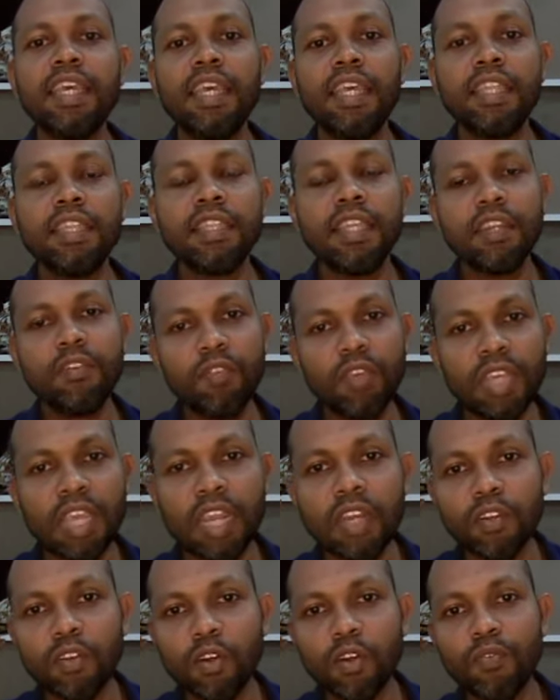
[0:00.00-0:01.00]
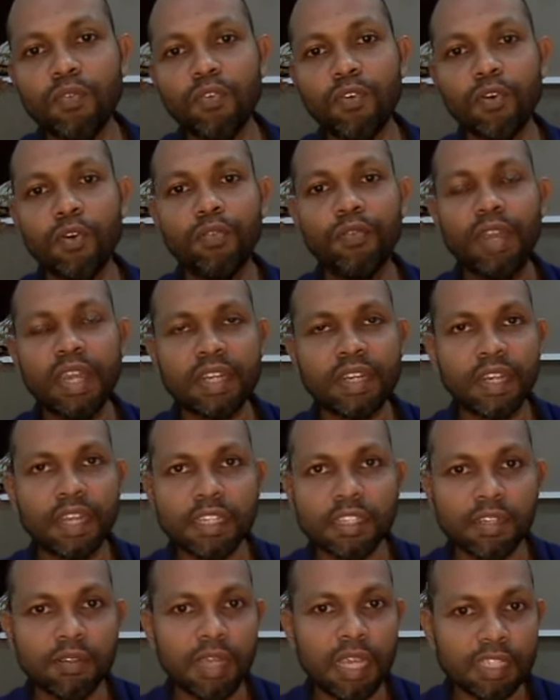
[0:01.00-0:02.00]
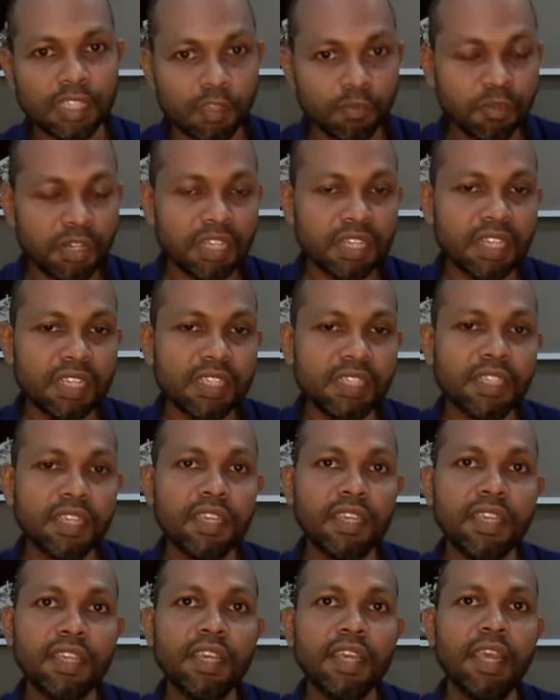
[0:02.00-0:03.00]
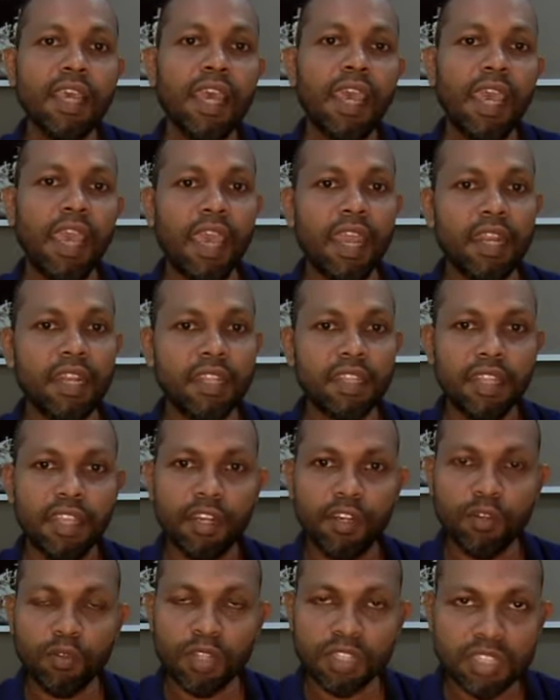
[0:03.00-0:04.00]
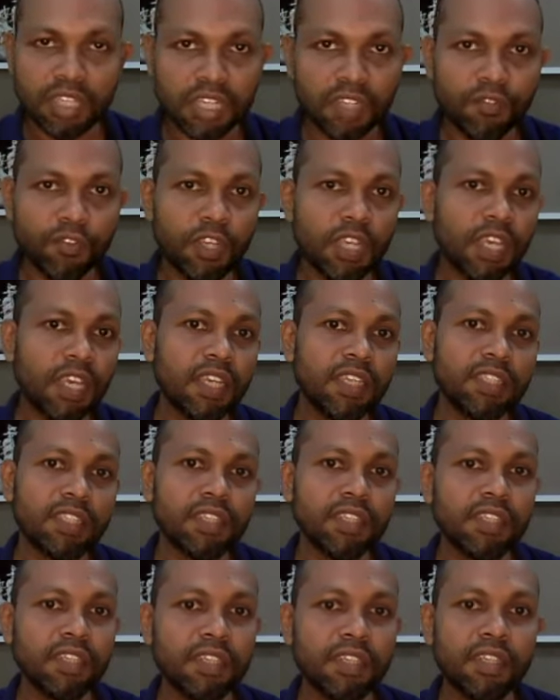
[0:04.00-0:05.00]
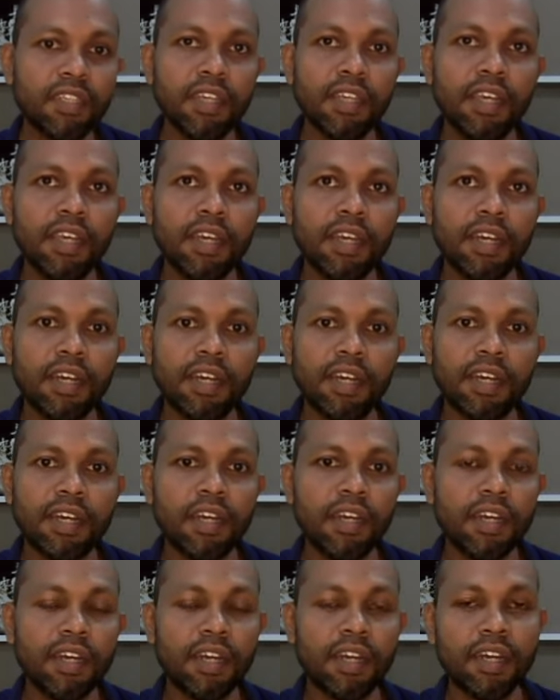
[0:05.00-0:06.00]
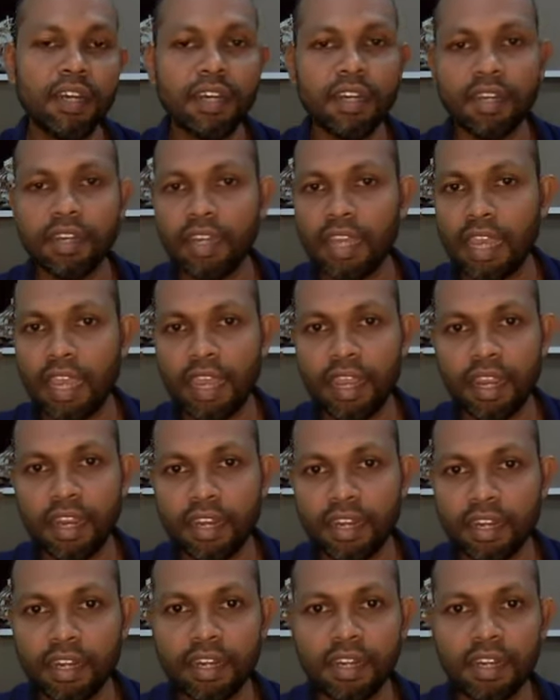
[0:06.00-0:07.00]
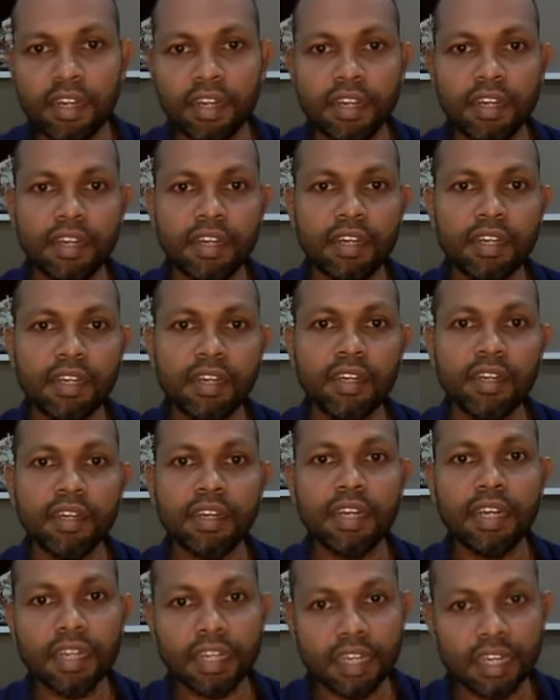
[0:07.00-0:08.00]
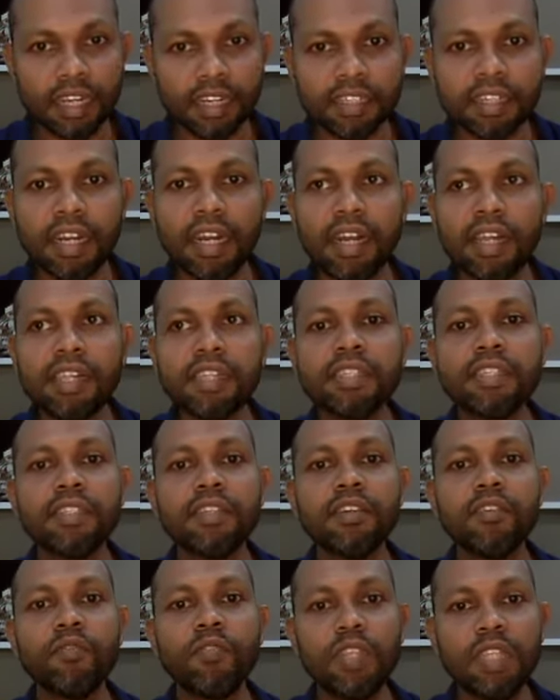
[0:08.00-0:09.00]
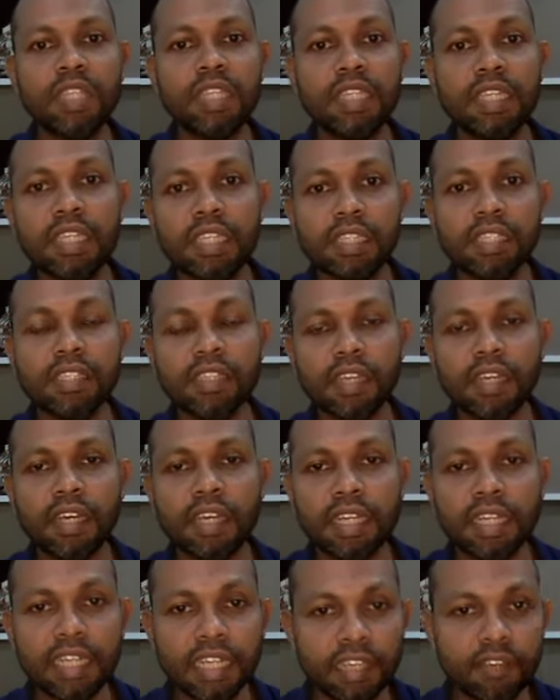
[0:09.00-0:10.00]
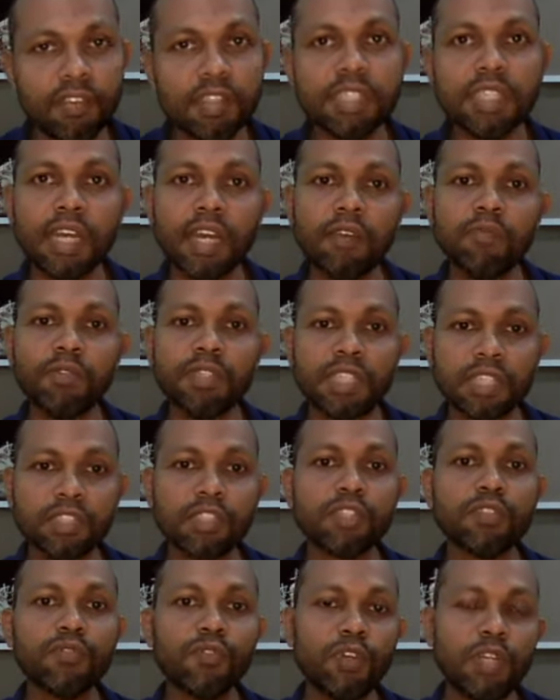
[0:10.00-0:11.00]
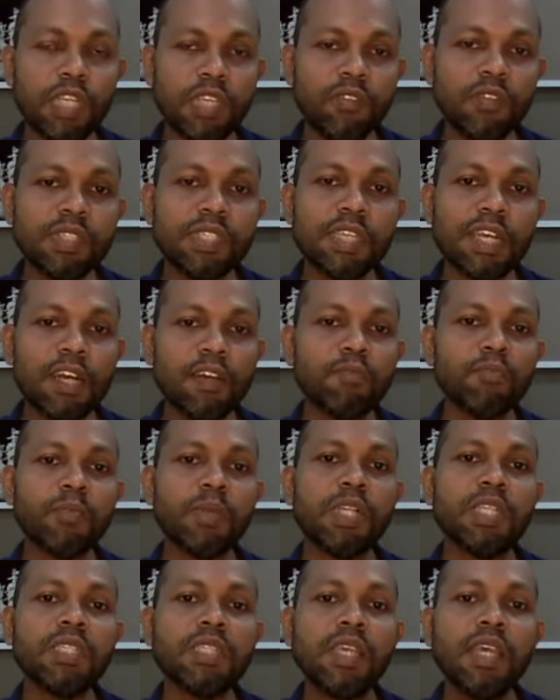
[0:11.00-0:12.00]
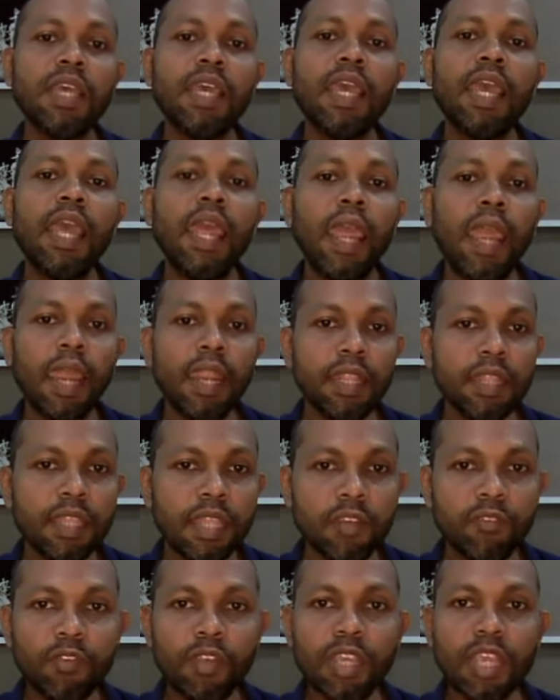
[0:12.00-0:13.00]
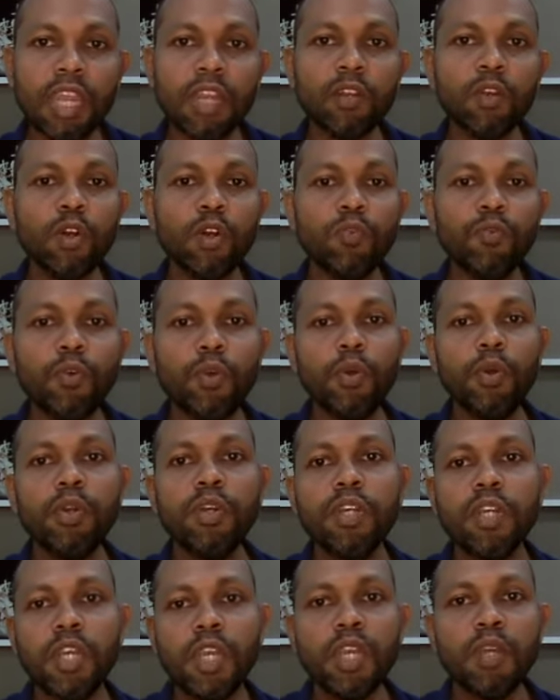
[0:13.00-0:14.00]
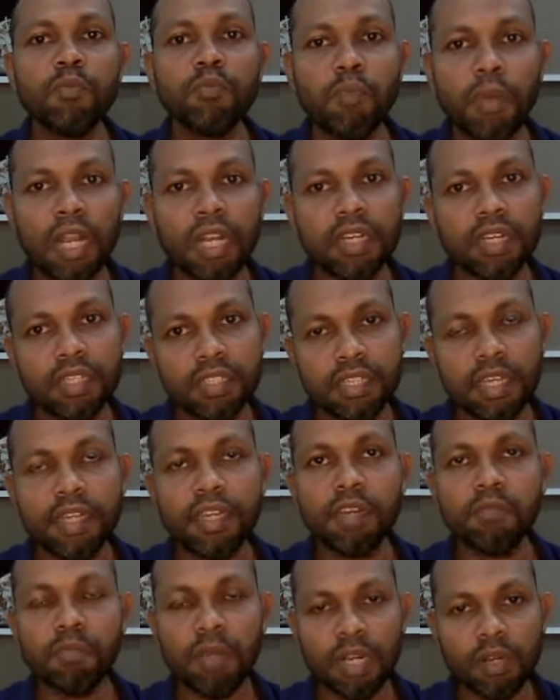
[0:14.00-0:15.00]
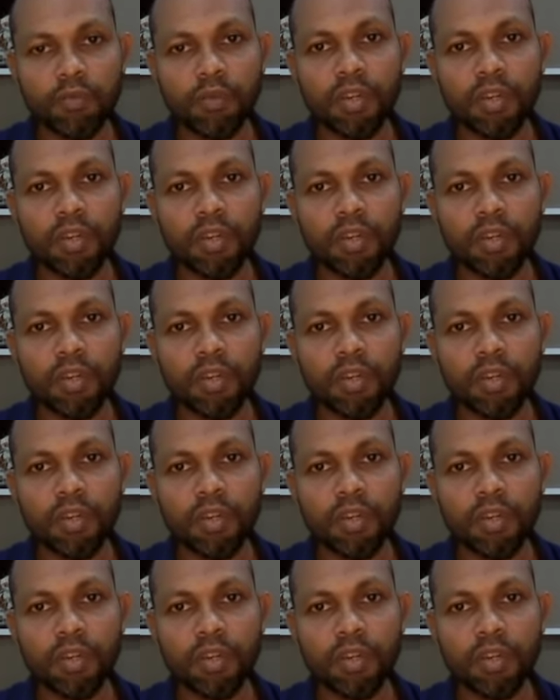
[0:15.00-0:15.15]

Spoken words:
Then we can go for factory acceptance testing, and then do the certification and clinical trials with these DV samples, successful DV samples, and then we can go for bulk design and bulk